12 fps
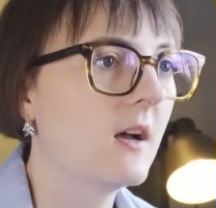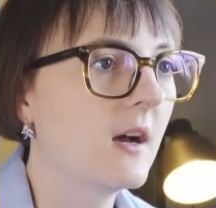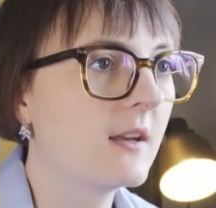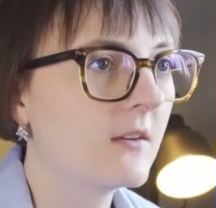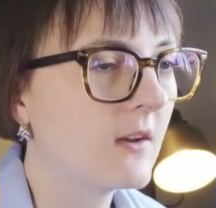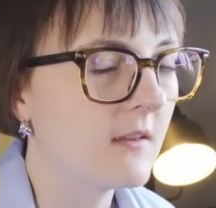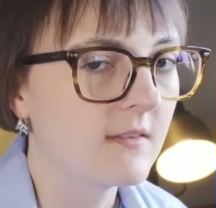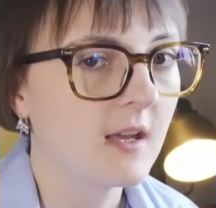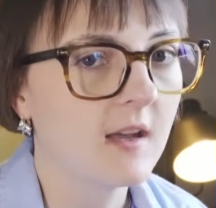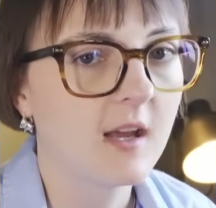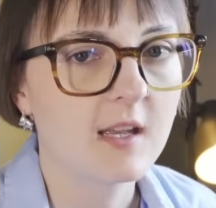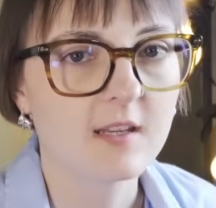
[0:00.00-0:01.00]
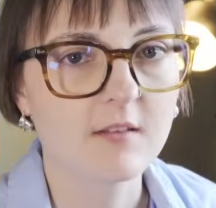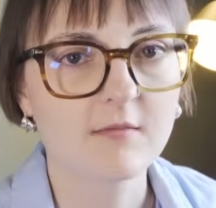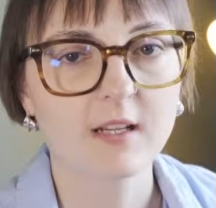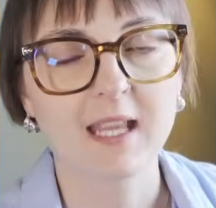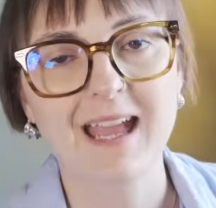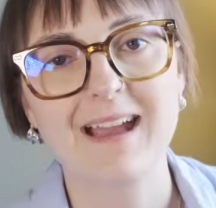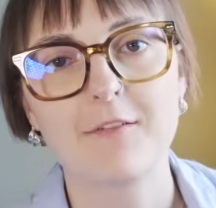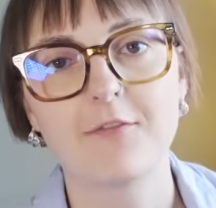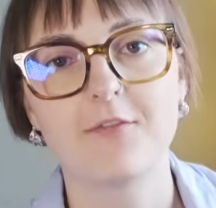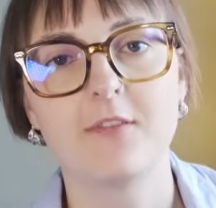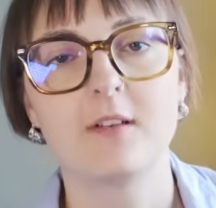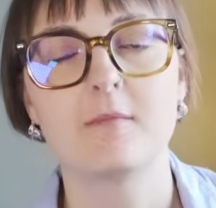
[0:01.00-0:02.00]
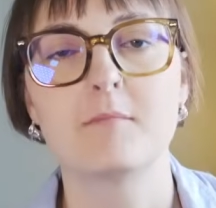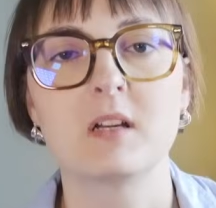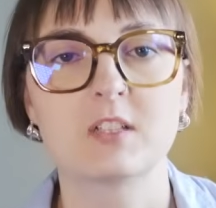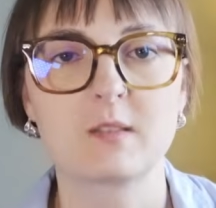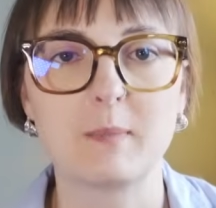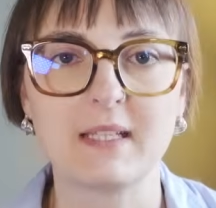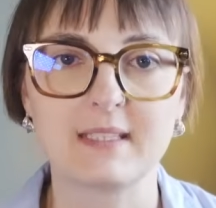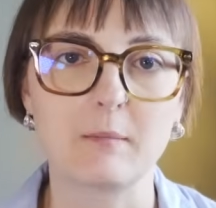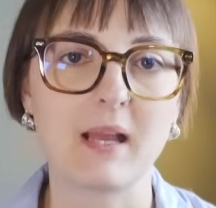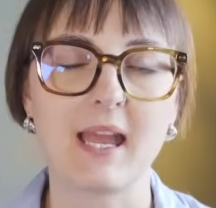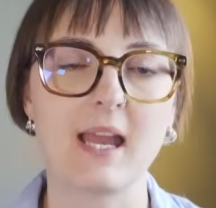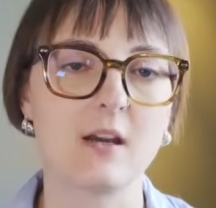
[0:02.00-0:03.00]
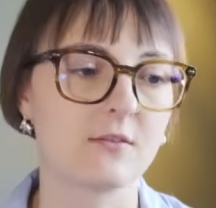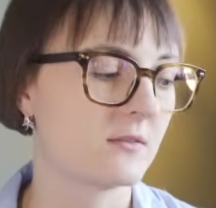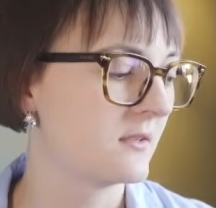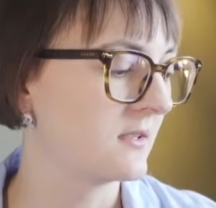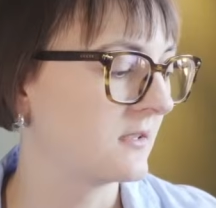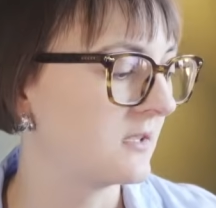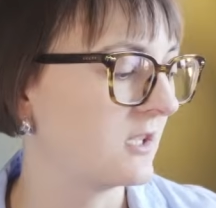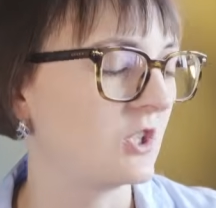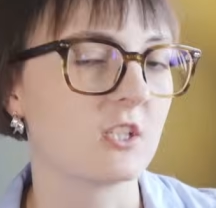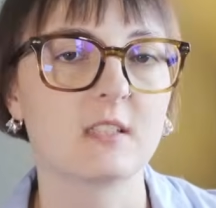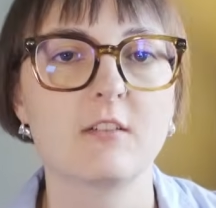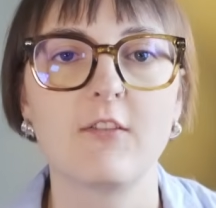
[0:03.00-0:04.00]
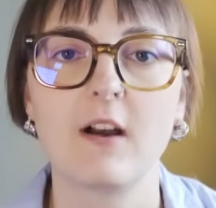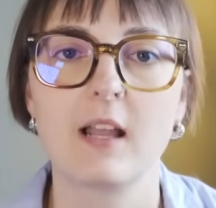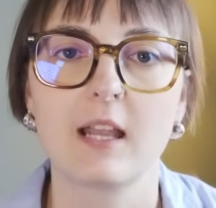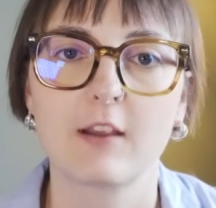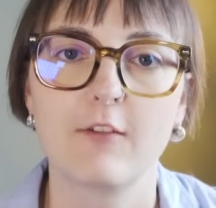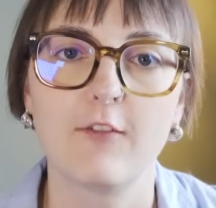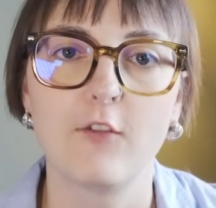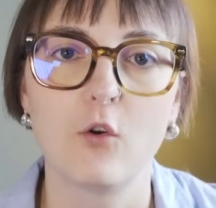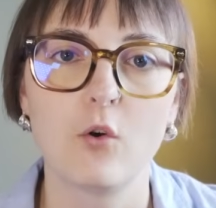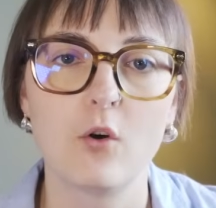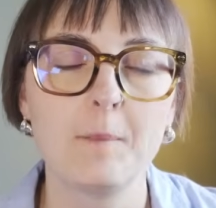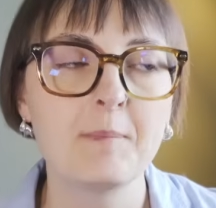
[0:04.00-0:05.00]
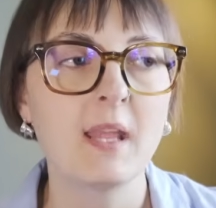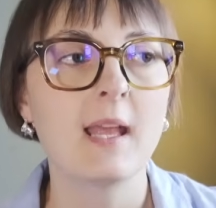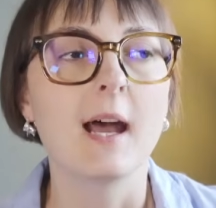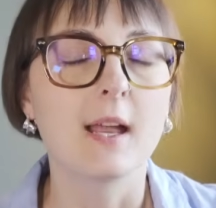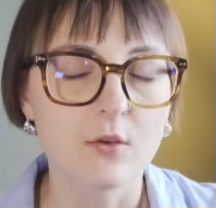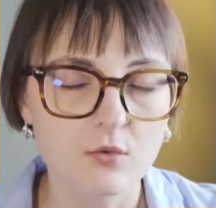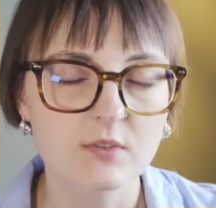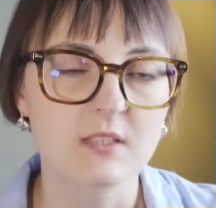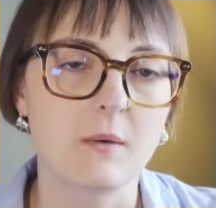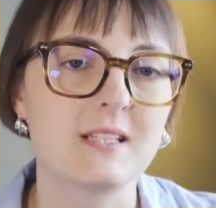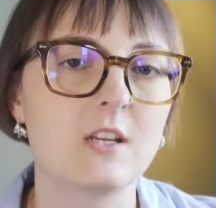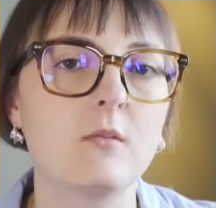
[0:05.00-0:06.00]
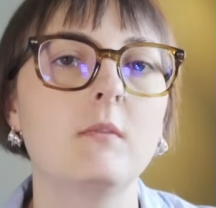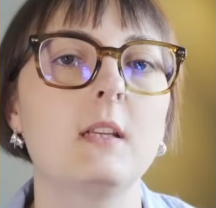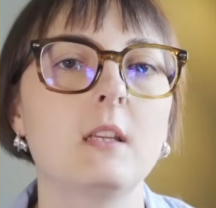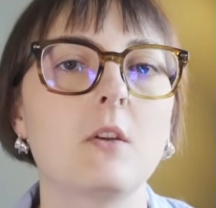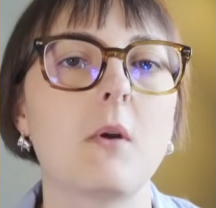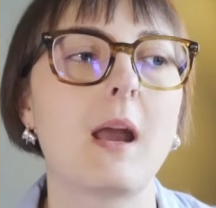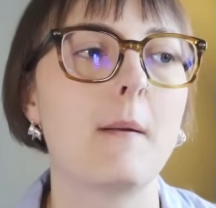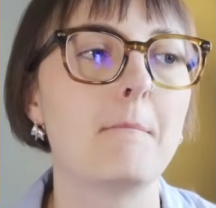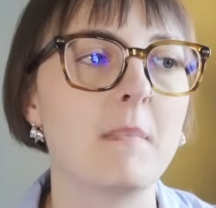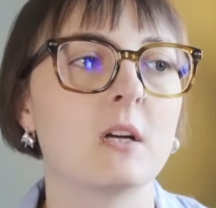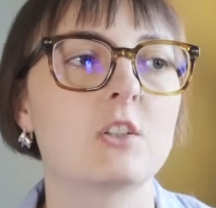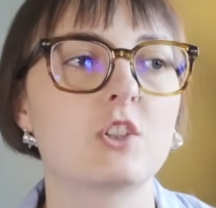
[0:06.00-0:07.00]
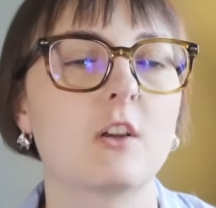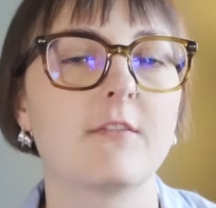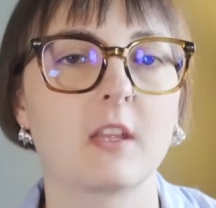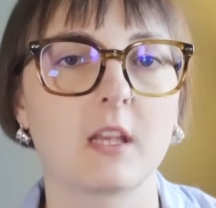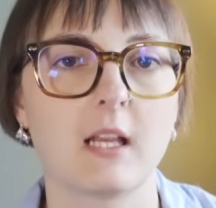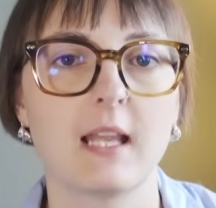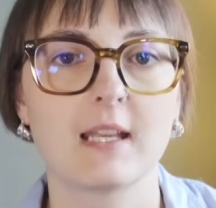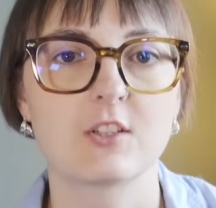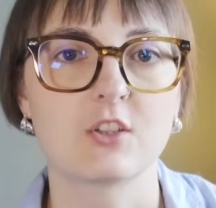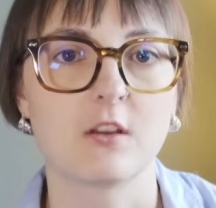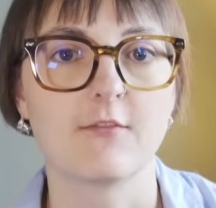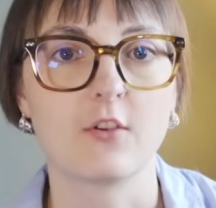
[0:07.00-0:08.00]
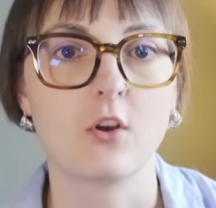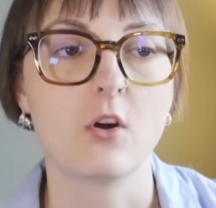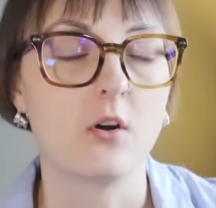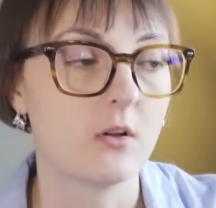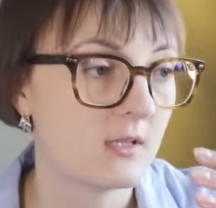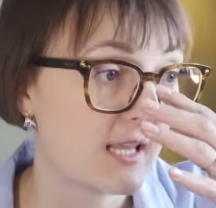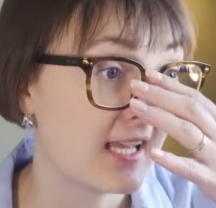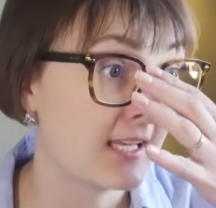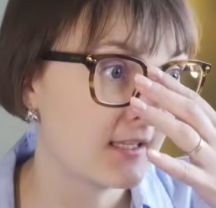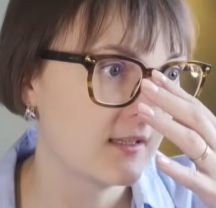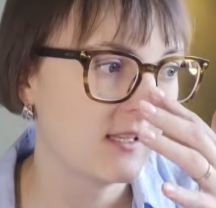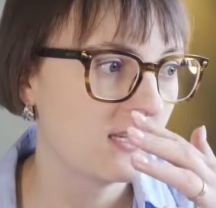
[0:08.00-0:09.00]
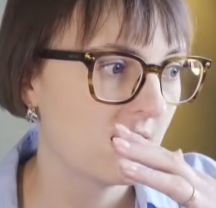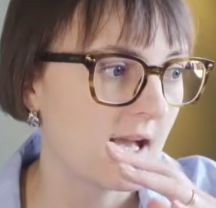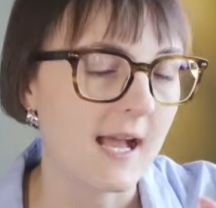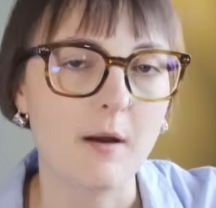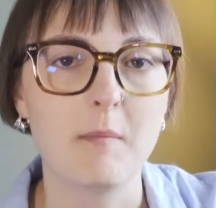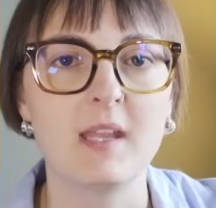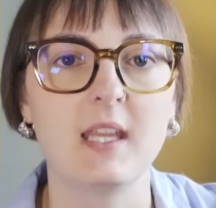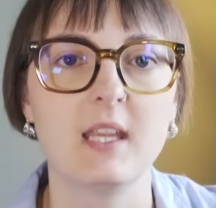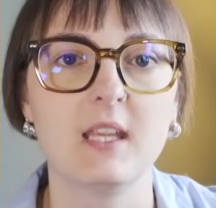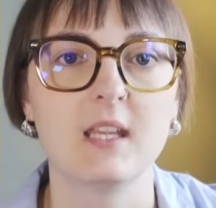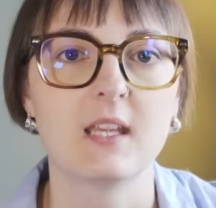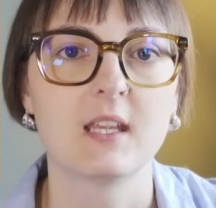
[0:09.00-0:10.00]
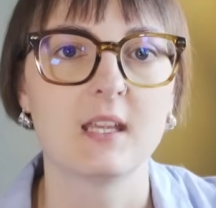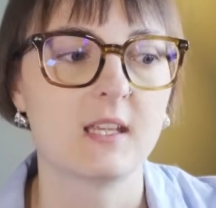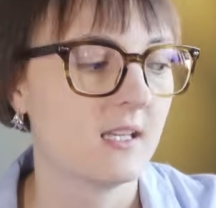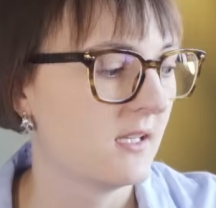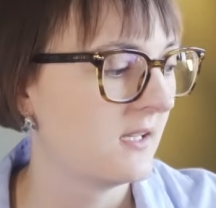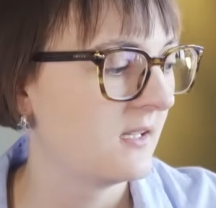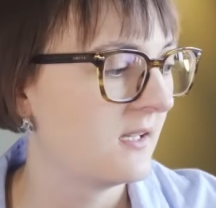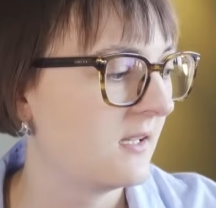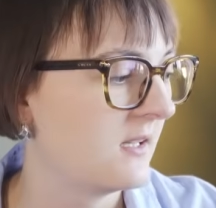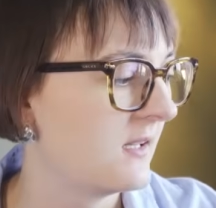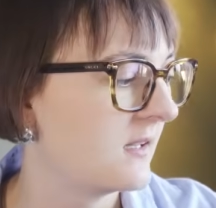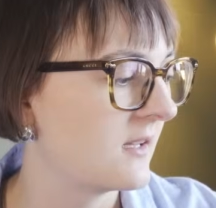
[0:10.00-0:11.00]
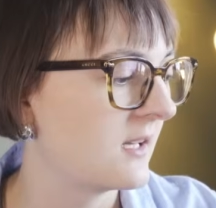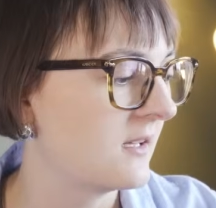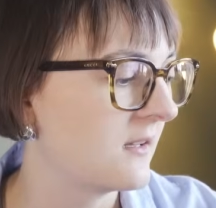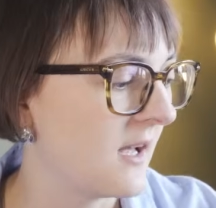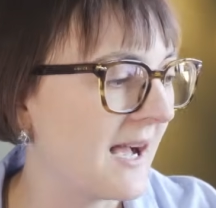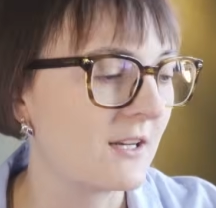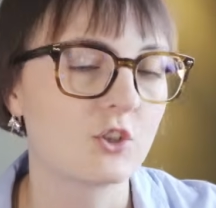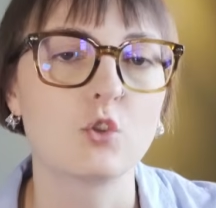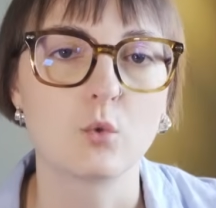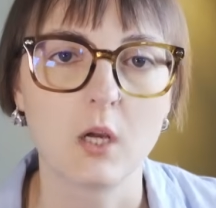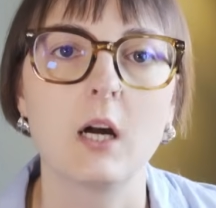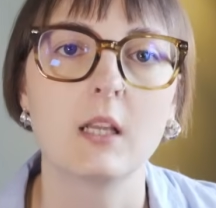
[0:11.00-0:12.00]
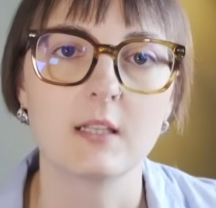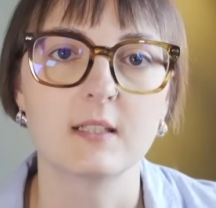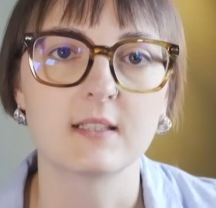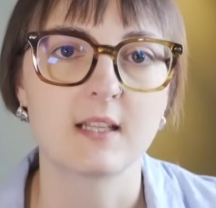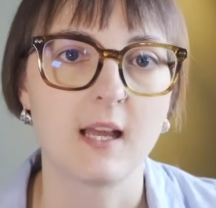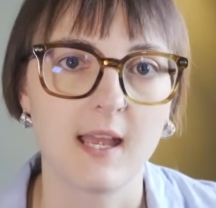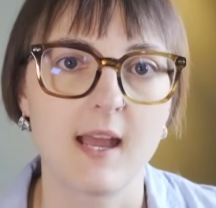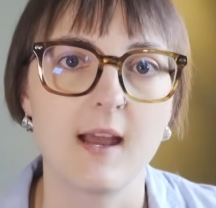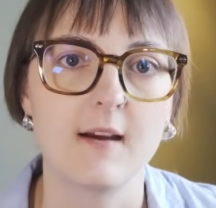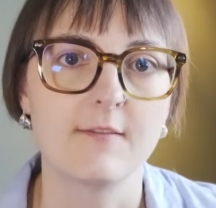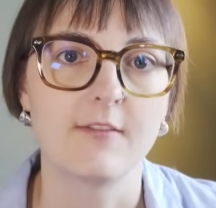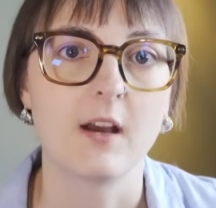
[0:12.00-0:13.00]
I don't know, that I don't really have much space in my house to justify like 4. And also I don't really know how much of the collection I've got, like how many like actual colours I have.